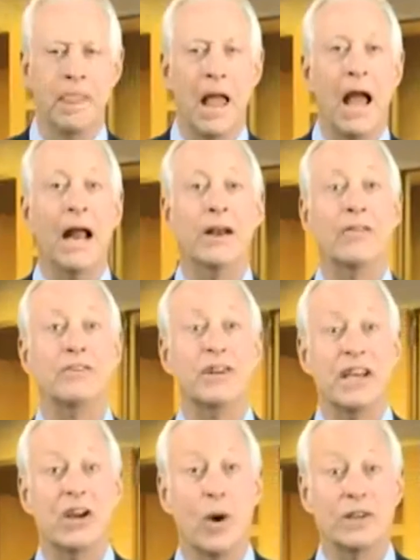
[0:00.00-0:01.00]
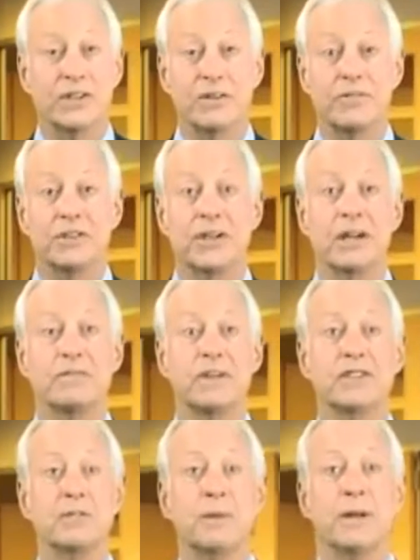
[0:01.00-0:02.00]
Another key question for
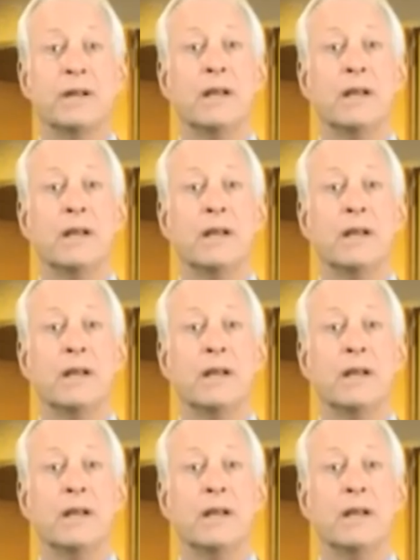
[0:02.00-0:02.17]
self-discipline